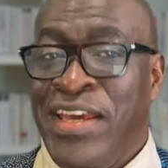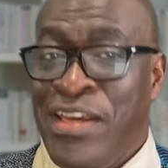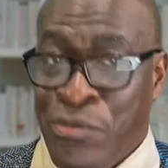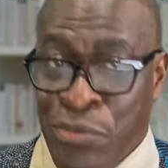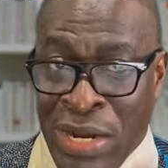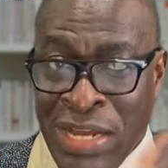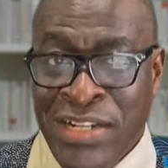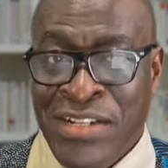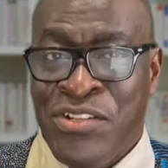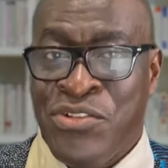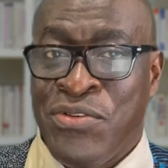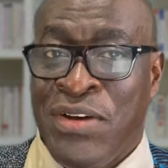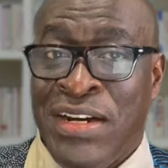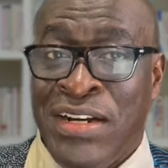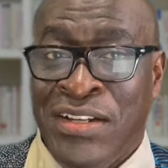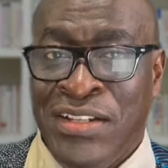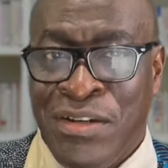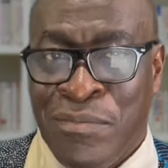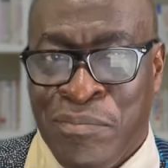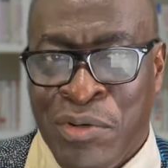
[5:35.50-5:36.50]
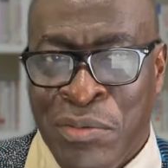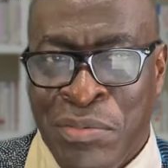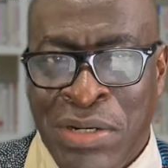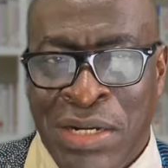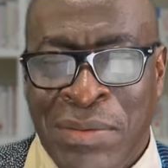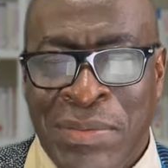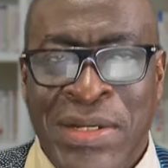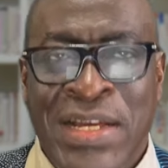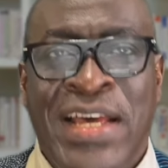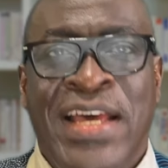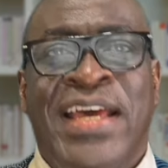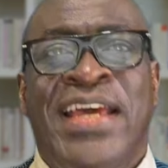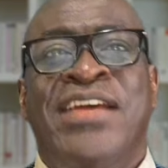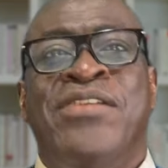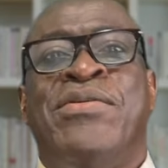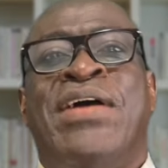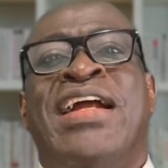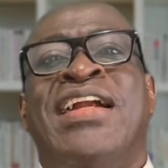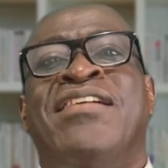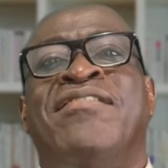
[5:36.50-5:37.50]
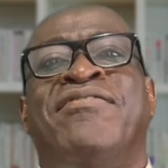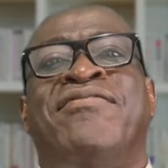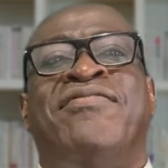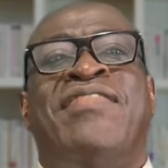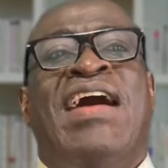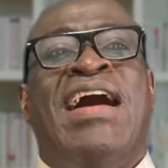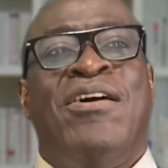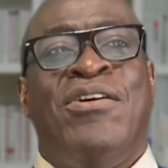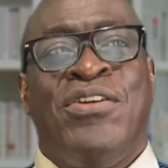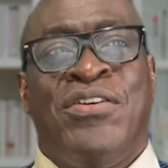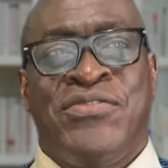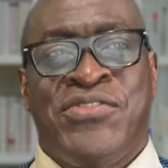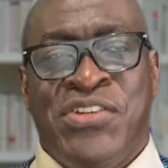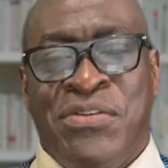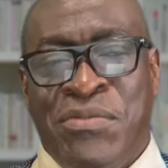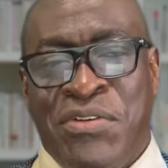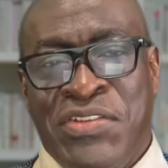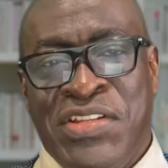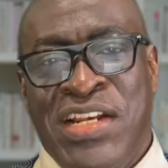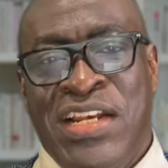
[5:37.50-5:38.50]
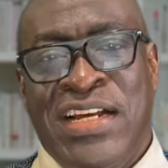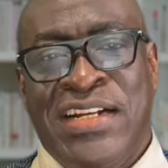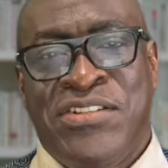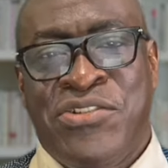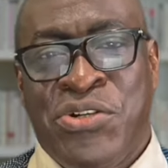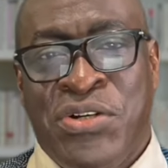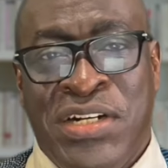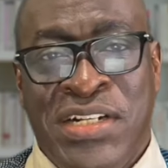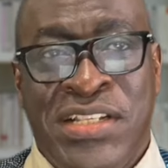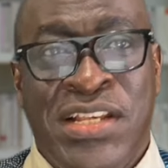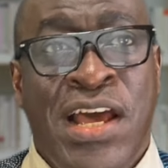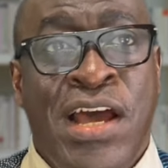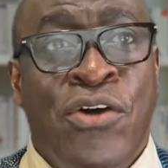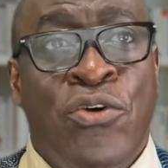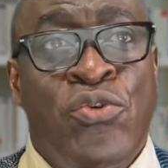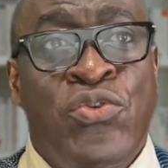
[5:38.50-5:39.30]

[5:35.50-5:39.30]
he ran into another problem. He ran afoul of some of the lecturers